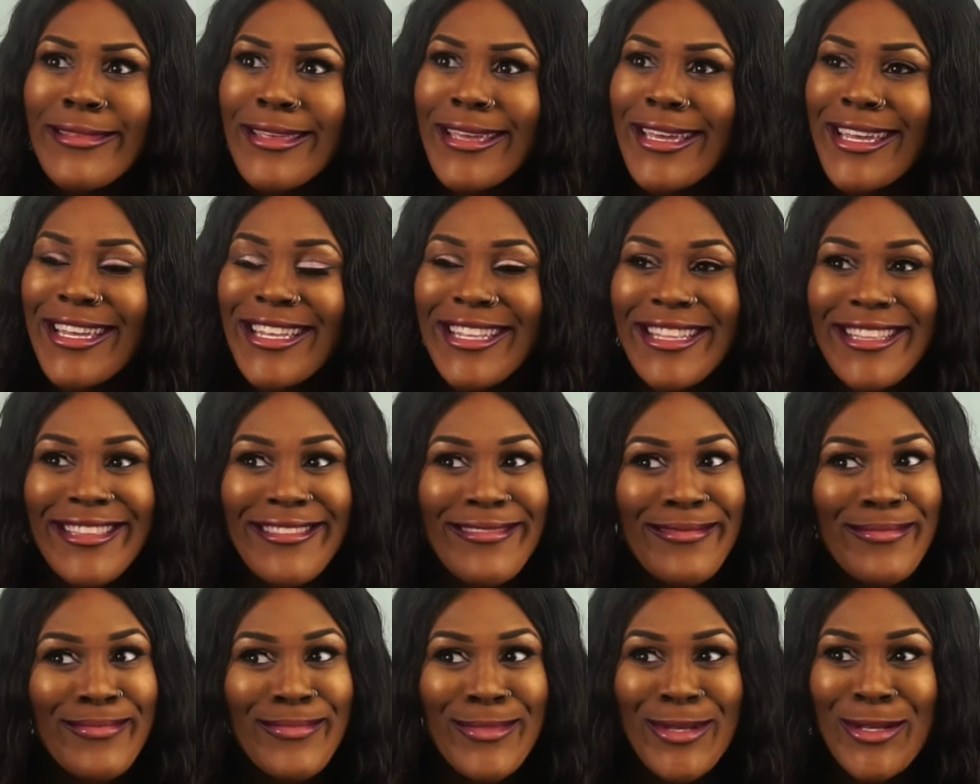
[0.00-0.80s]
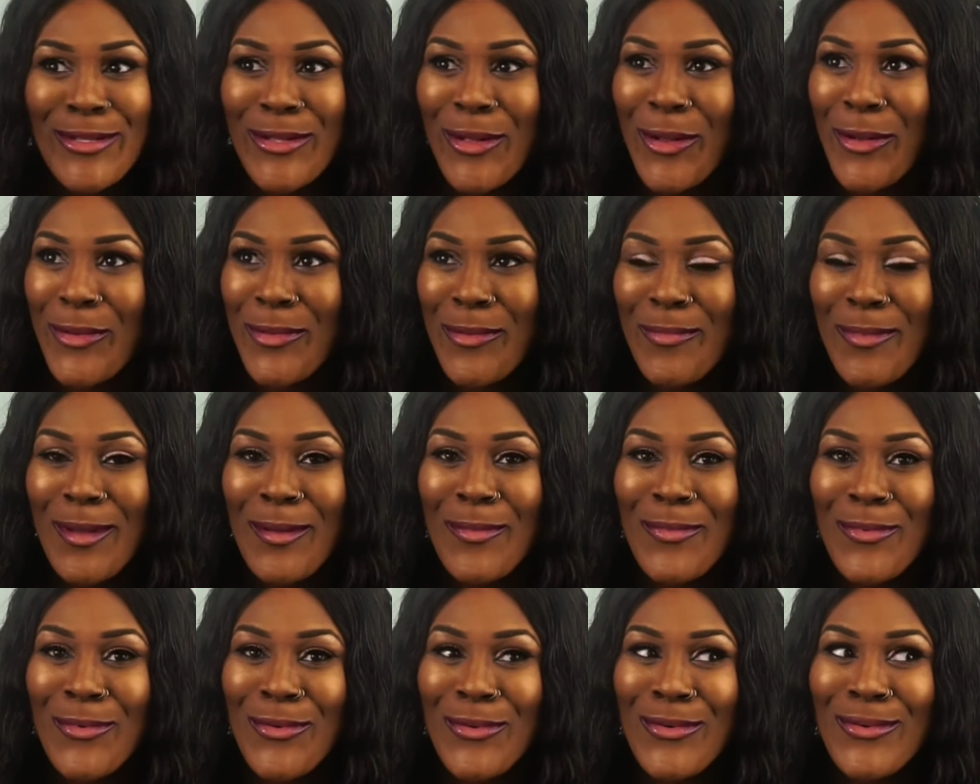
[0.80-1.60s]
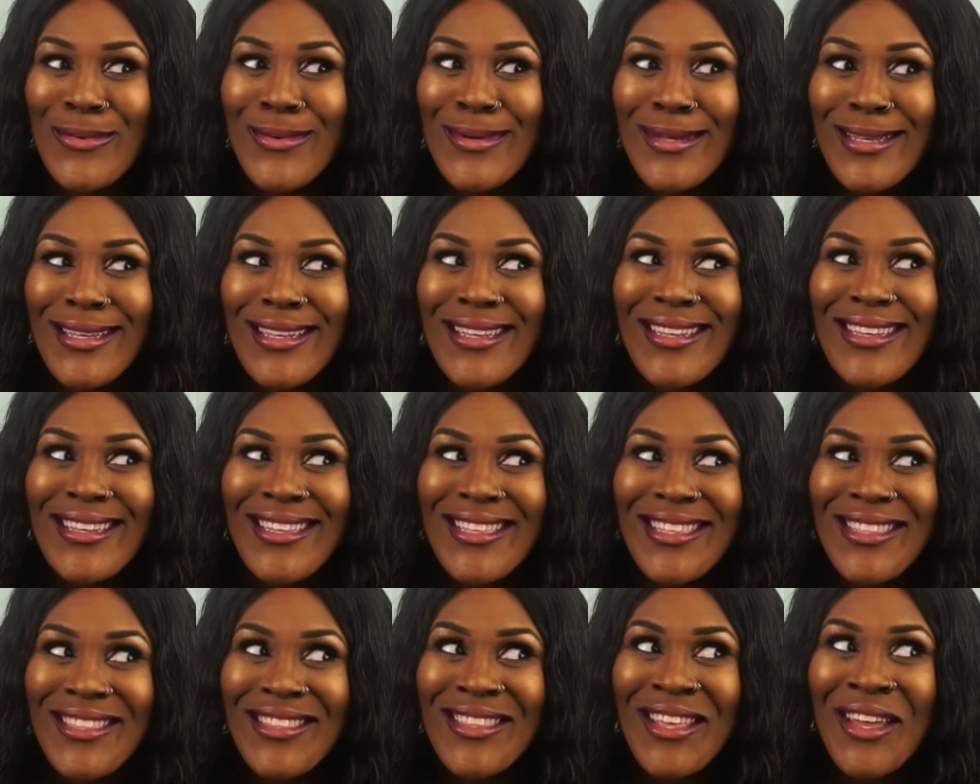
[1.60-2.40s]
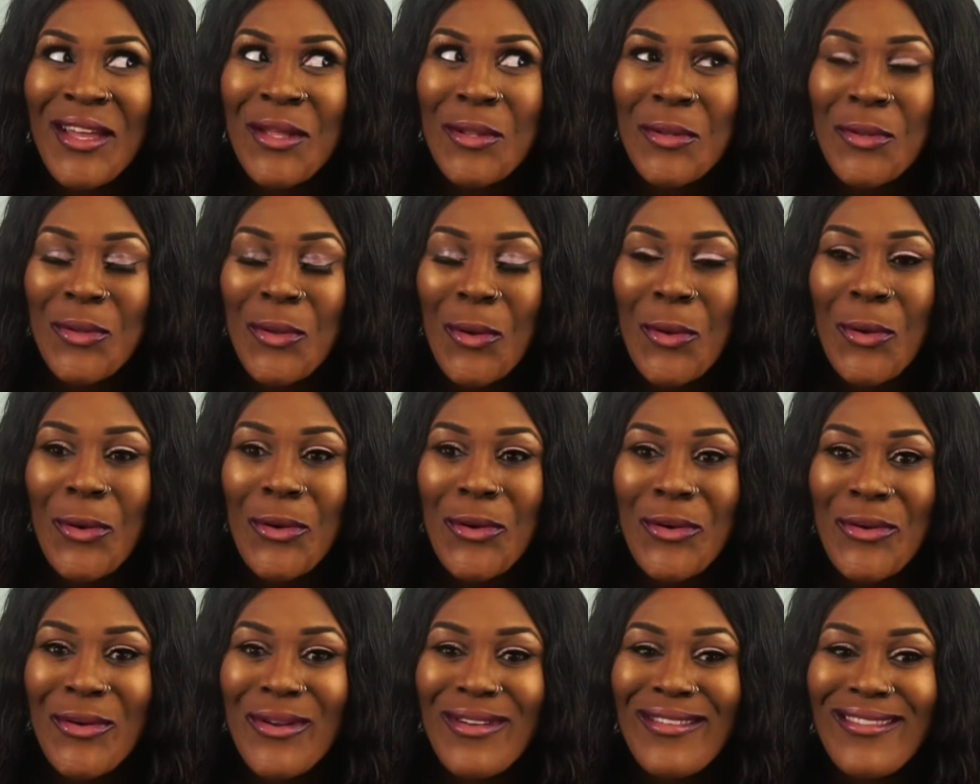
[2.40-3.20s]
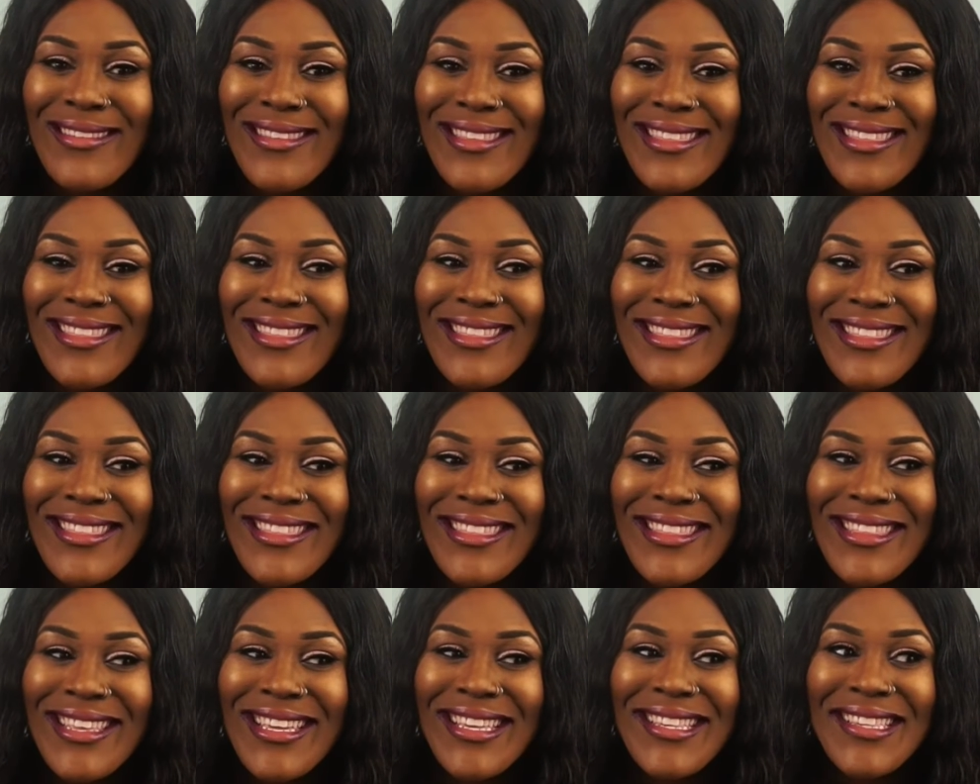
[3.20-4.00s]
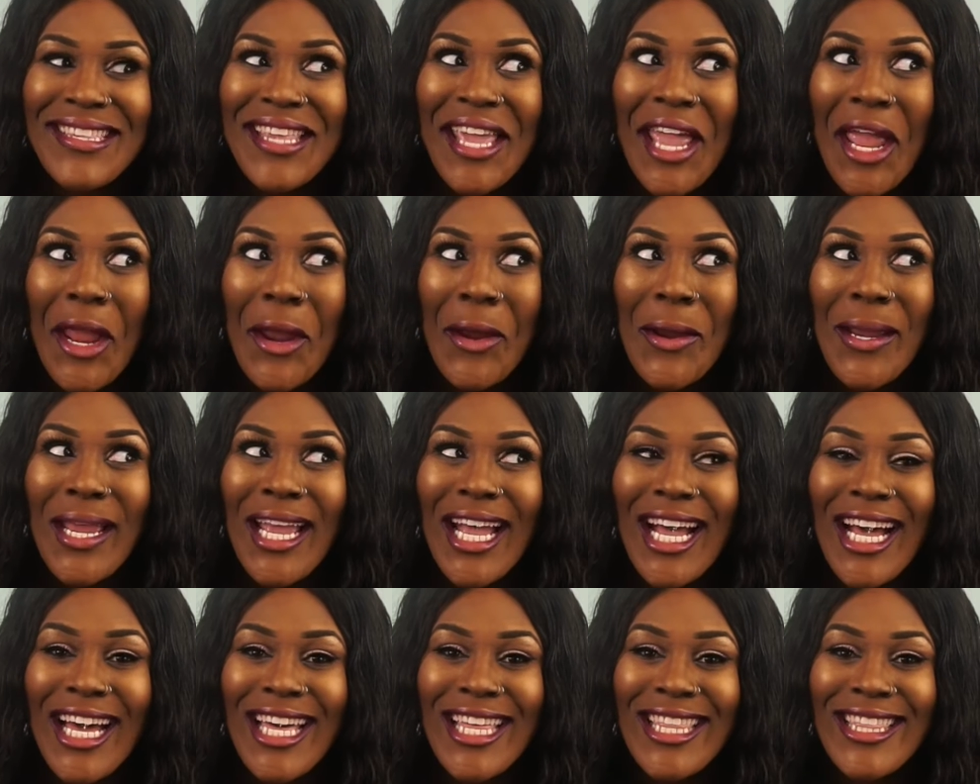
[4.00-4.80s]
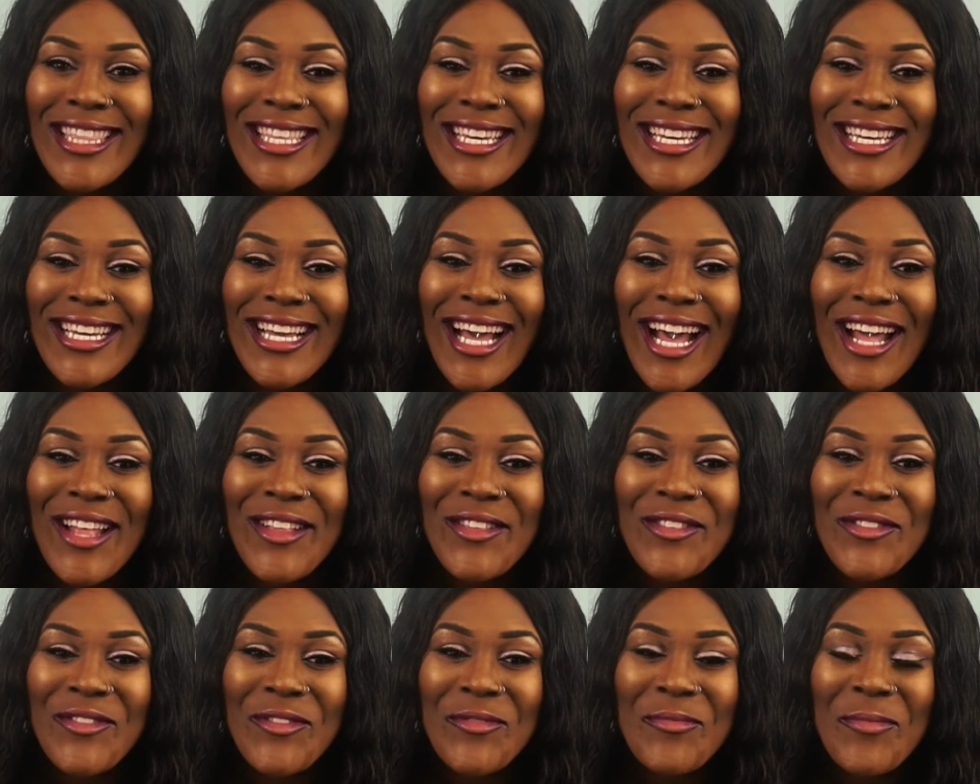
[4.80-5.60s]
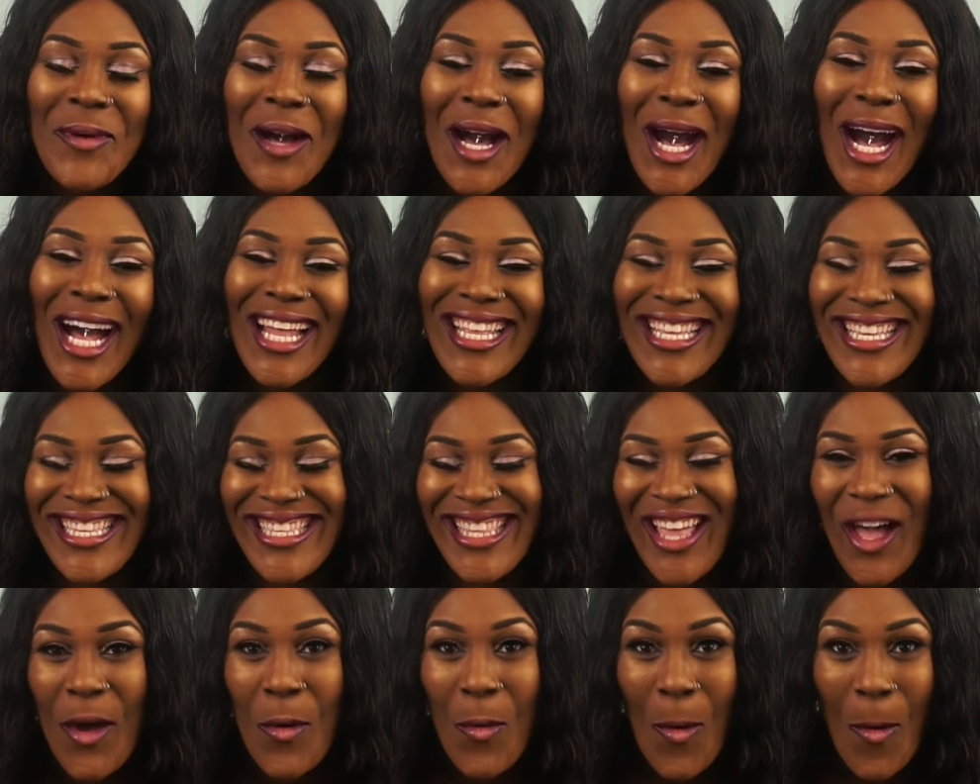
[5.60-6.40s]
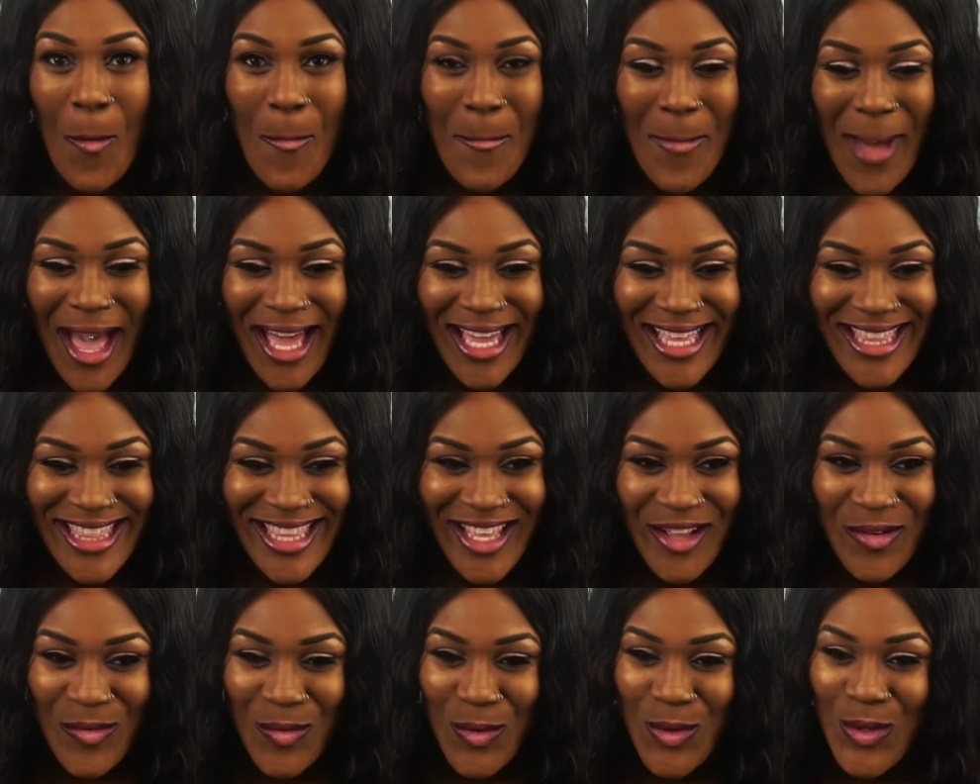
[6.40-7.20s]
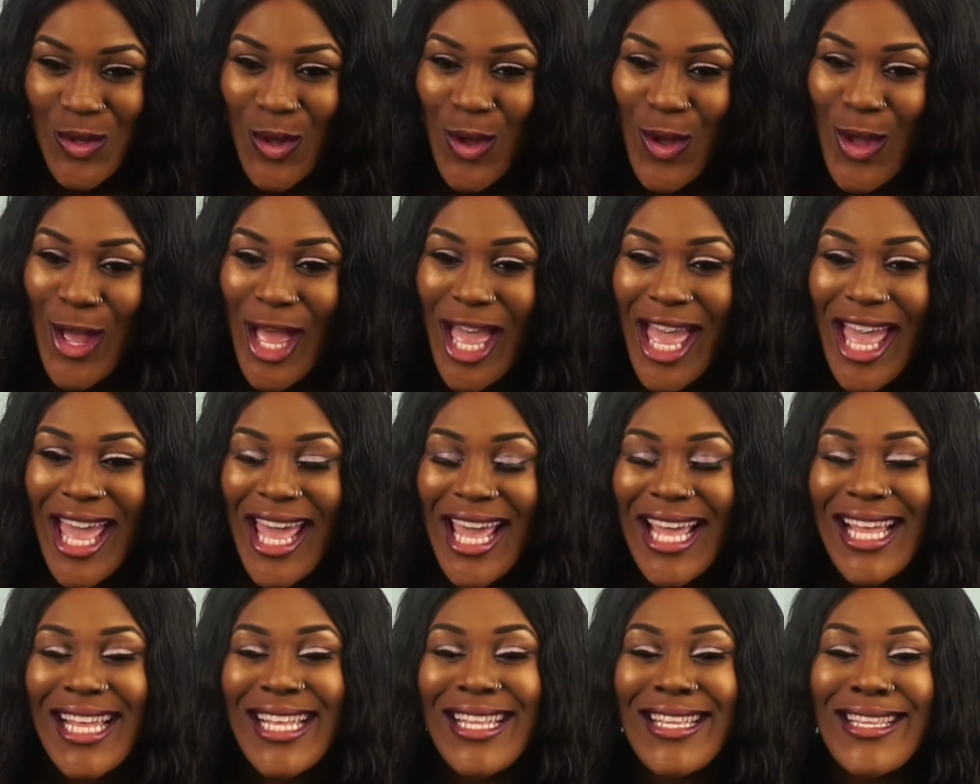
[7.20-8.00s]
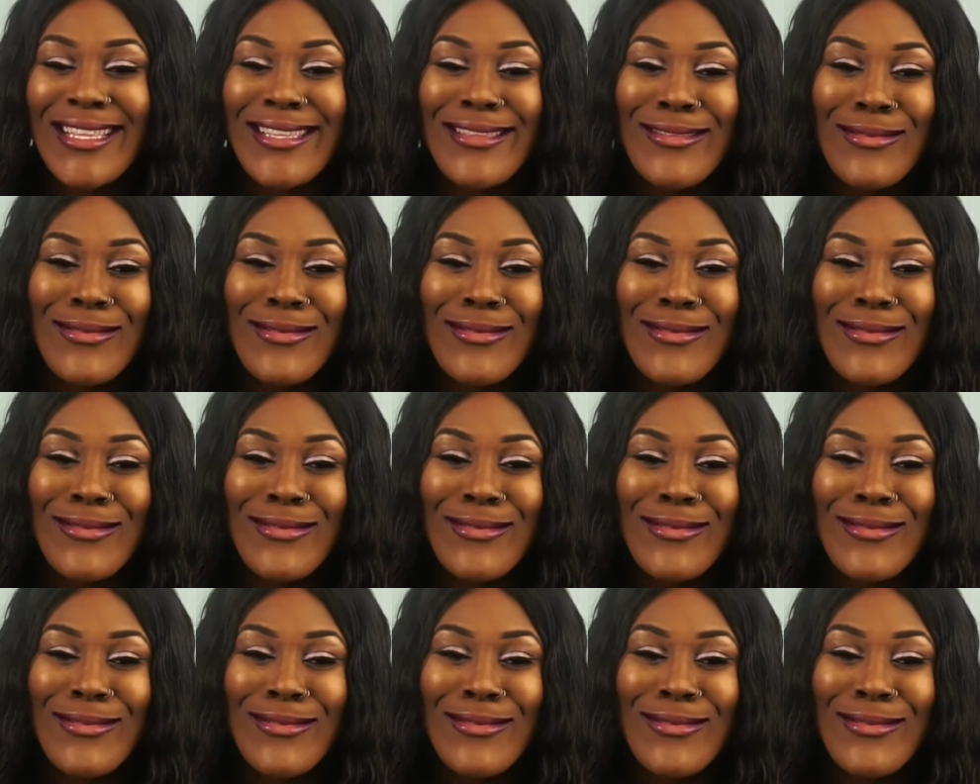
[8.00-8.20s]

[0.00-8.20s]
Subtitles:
and you know, the people that know this area and the kinds of parties that were back there would know it